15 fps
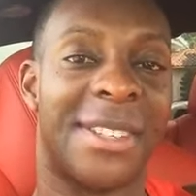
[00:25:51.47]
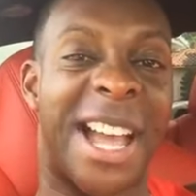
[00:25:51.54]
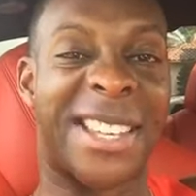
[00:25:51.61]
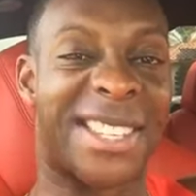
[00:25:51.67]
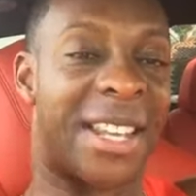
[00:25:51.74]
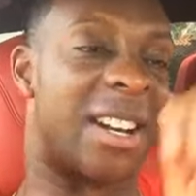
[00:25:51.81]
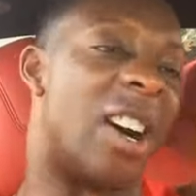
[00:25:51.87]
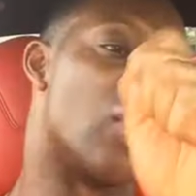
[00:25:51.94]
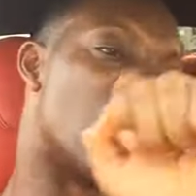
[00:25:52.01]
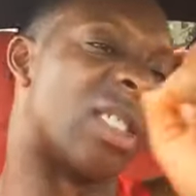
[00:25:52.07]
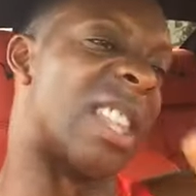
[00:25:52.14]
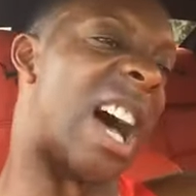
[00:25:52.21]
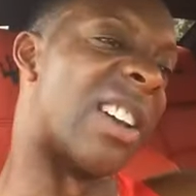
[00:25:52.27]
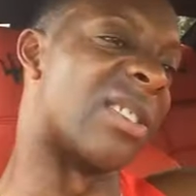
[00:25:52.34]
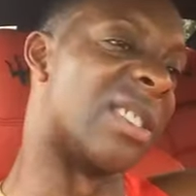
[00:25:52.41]
I said,
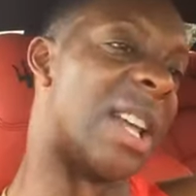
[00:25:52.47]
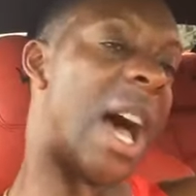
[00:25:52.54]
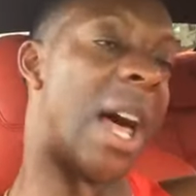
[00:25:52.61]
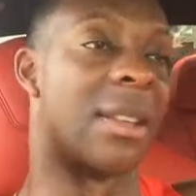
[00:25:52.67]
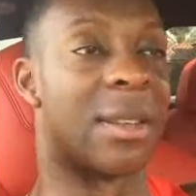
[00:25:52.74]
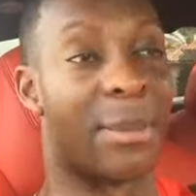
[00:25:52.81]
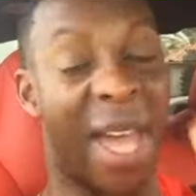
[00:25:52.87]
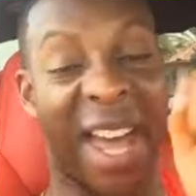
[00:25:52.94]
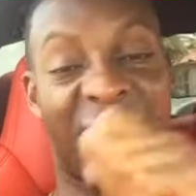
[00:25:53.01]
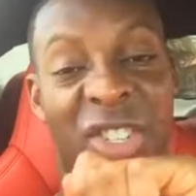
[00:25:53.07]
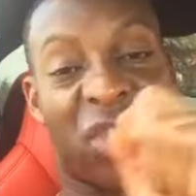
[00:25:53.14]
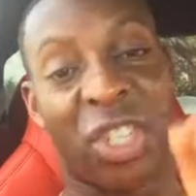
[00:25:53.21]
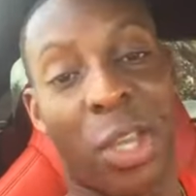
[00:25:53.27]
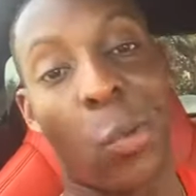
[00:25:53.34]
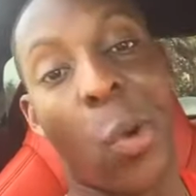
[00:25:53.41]
$100,000. I'm going to have this
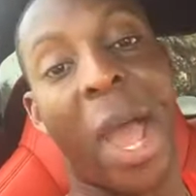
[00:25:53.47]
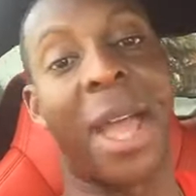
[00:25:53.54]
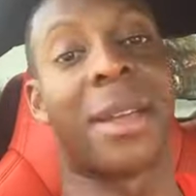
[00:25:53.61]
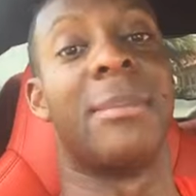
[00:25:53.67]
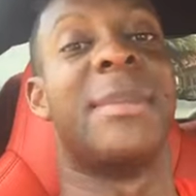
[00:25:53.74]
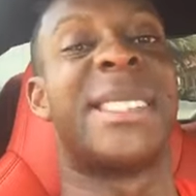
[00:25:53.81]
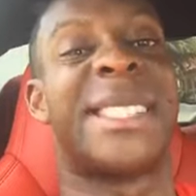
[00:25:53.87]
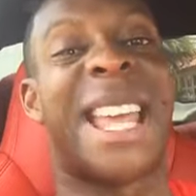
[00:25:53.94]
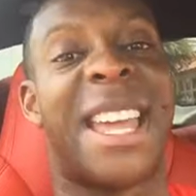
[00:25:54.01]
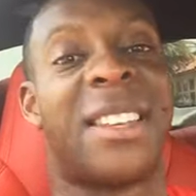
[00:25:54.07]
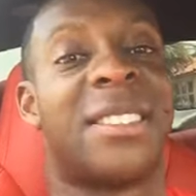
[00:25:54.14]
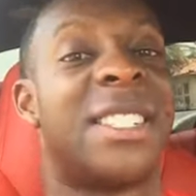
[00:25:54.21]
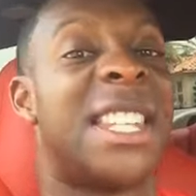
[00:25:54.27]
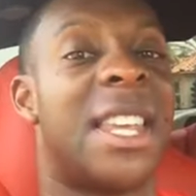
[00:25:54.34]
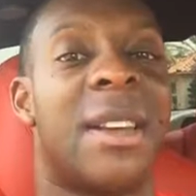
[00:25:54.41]
G Wagon,
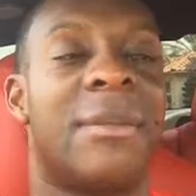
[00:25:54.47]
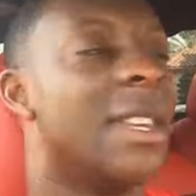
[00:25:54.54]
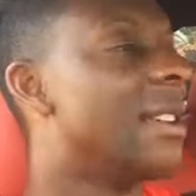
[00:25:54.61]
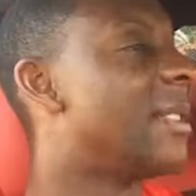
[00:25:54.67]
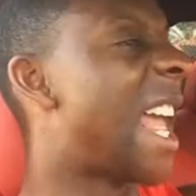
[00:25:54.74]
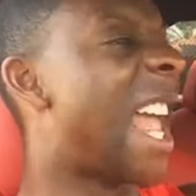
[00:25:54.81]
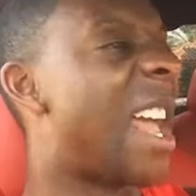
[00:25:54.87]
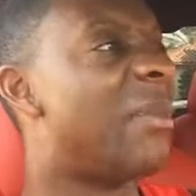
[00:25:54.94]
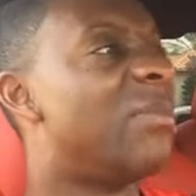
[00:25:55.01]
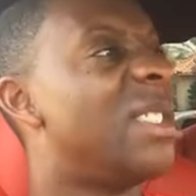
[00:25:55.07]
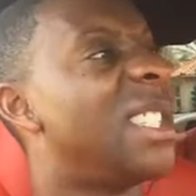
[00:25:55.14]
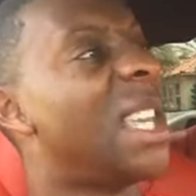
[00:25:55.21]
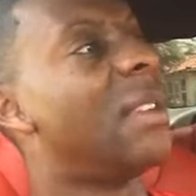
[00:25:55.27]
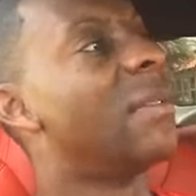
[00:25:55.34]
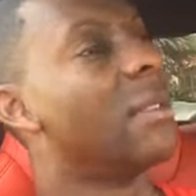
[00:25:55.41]
Mercedes
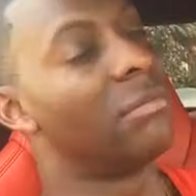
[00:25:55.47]
G-AMG.